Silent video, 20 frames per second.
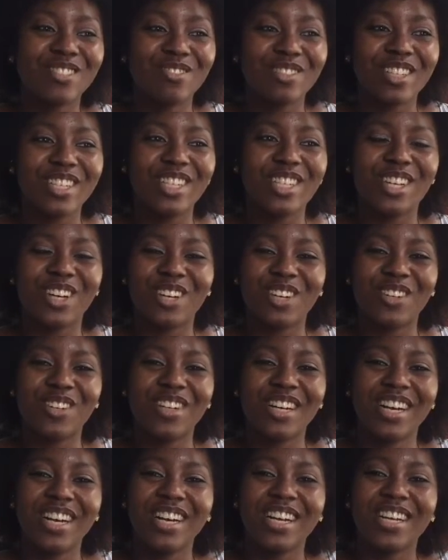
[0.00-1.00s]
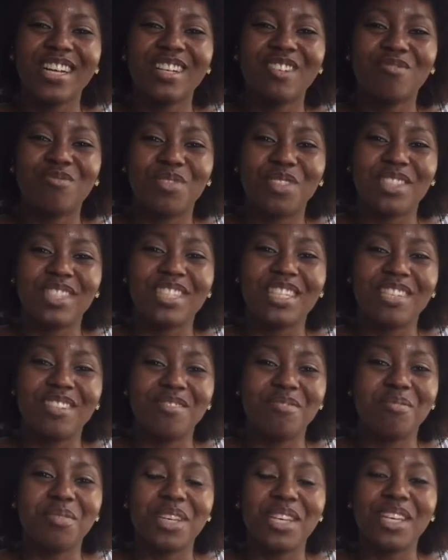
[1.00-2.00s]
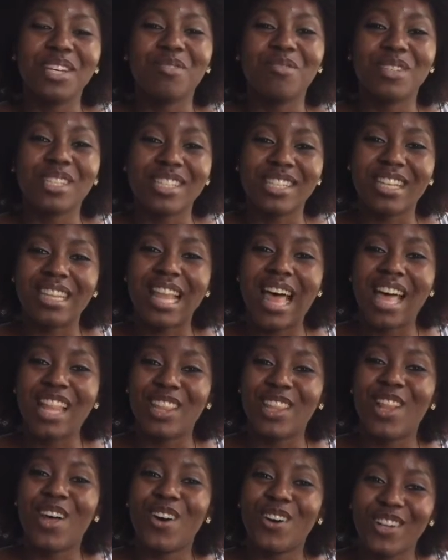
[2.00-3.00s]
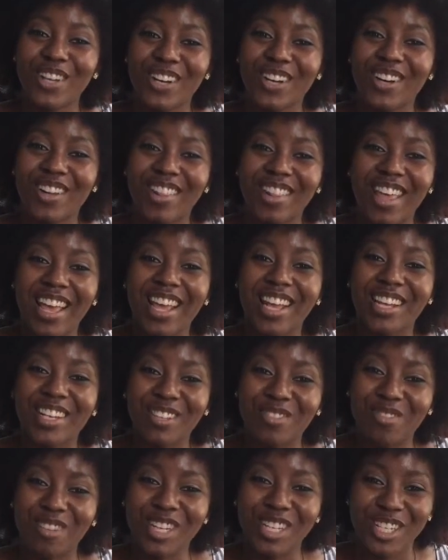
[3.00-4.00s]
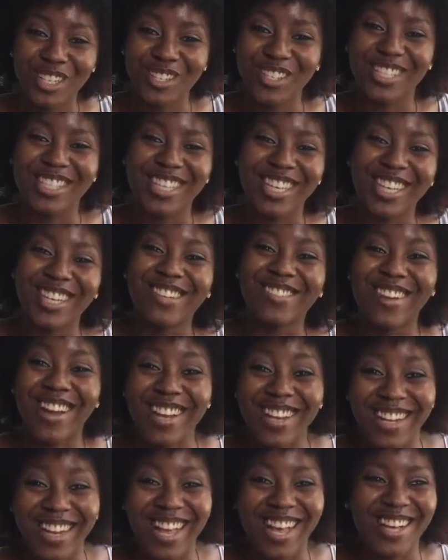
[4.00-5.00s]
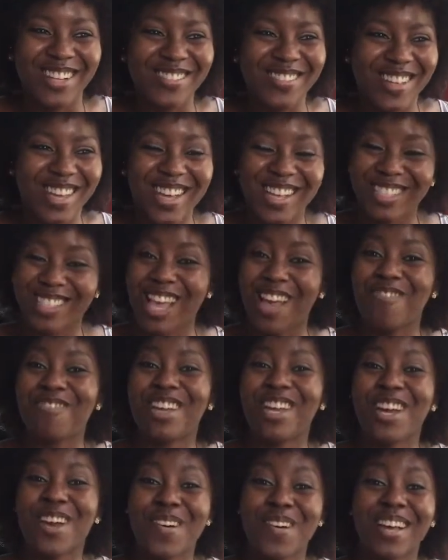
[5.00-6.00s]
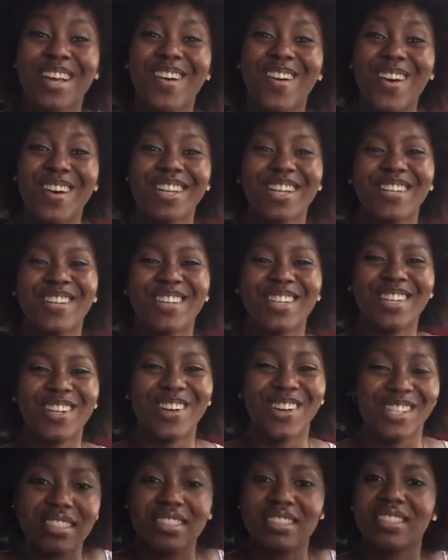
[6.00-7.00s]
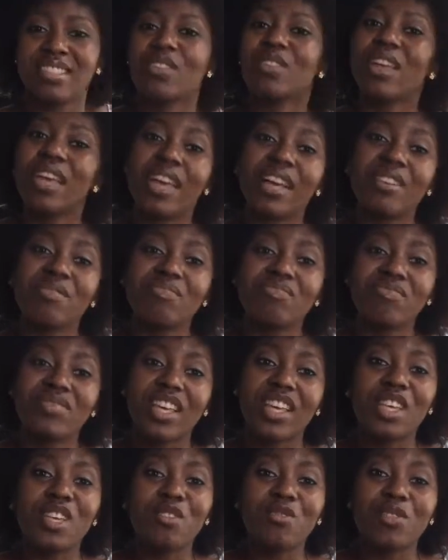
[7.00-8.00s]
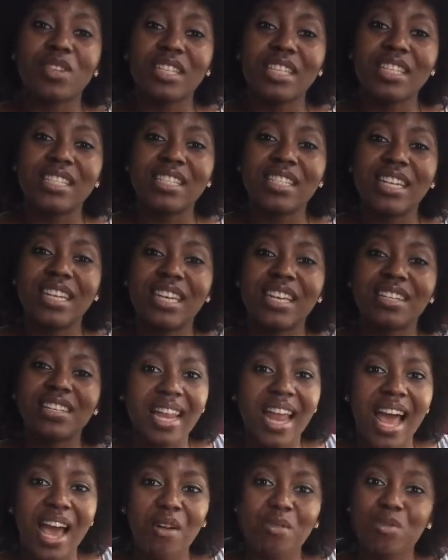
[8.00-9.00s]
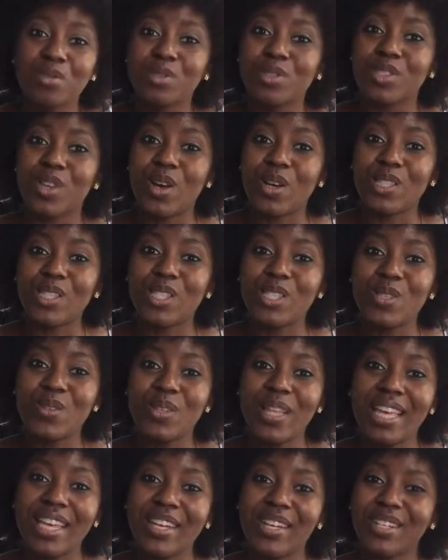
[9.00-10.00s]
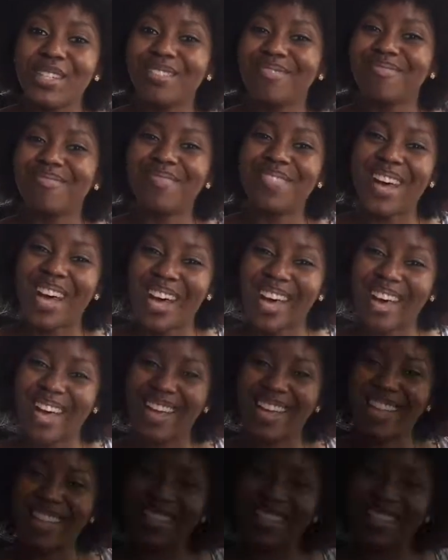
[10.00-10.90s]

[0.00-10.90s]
video, believe me, was a lot longer than what you're seeing right now because I've been going on and on and on. So yeah, thank you for listening. I will talk to you later. Bye.